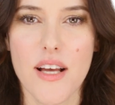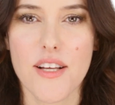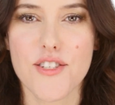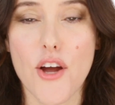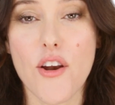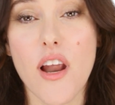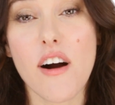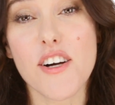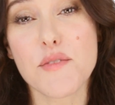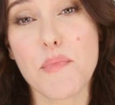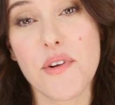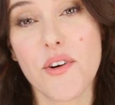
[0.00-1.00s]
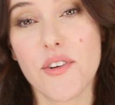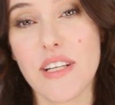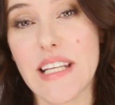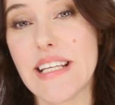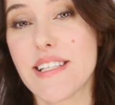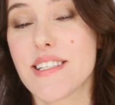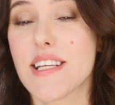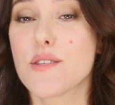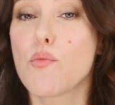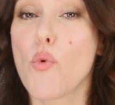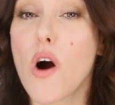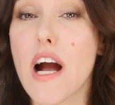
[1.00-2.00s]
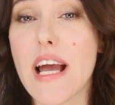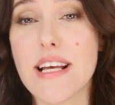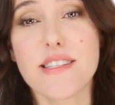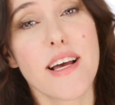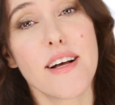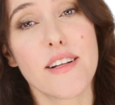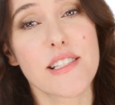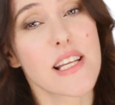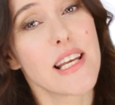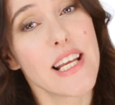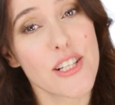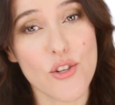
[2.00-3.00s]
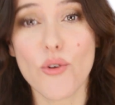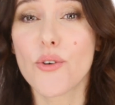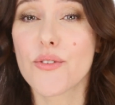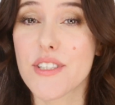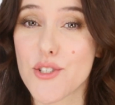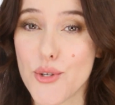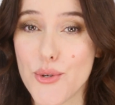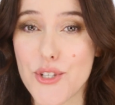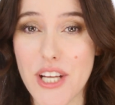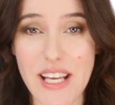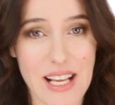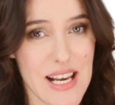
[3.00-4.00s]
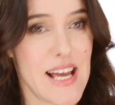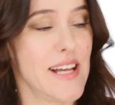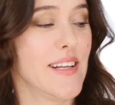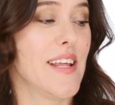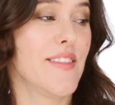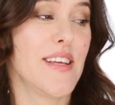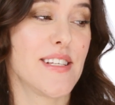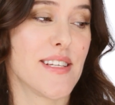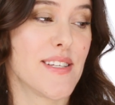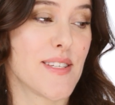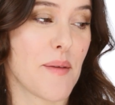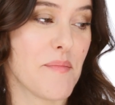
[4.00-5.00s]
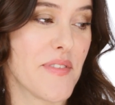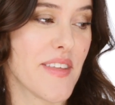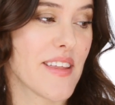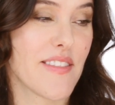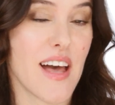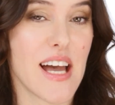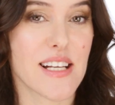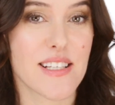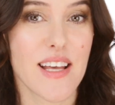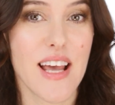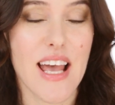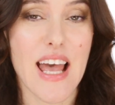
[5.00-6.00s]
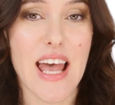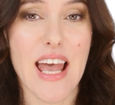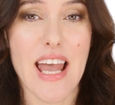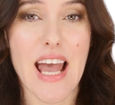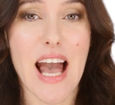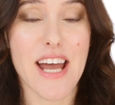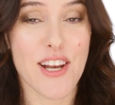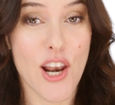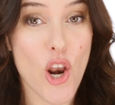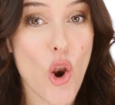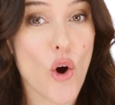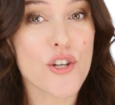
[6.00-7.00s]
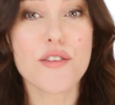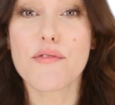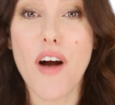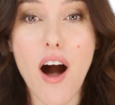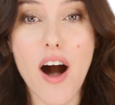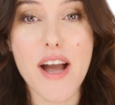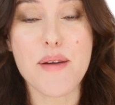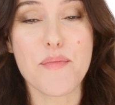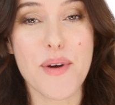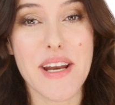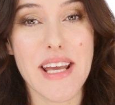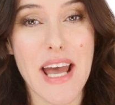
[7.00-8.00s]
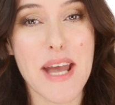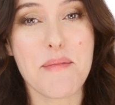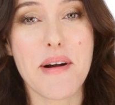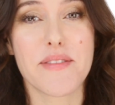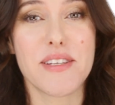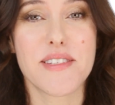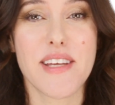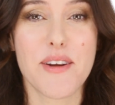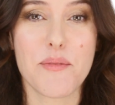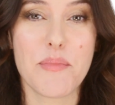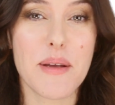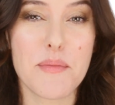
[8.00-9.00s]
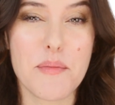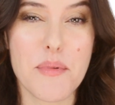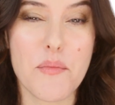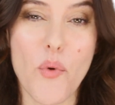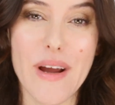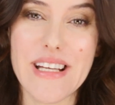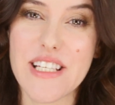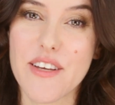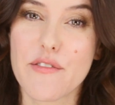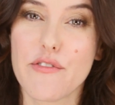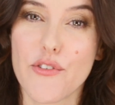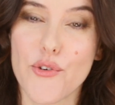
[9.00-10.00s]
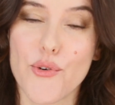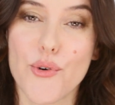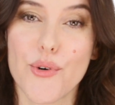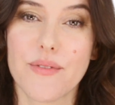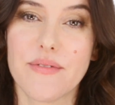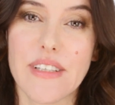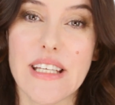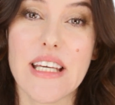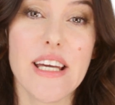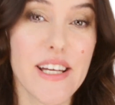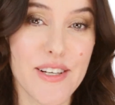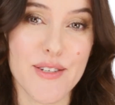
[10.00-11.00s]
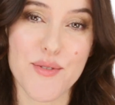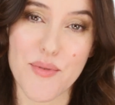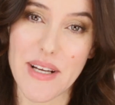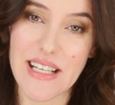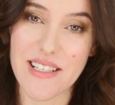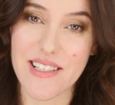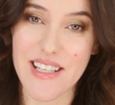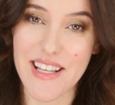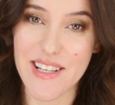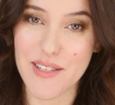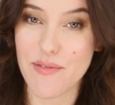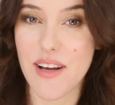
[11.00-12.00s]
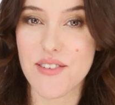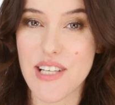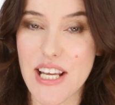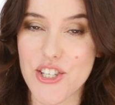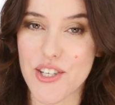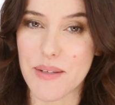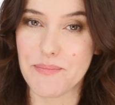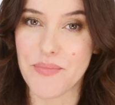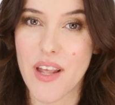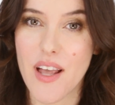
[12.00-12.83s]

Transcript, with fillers: So, last but not least is YSL's Le Teint Touche Éclat. And this is something that had a lot of hype when it came out this year, and people have been waiting for years really to see this foundation.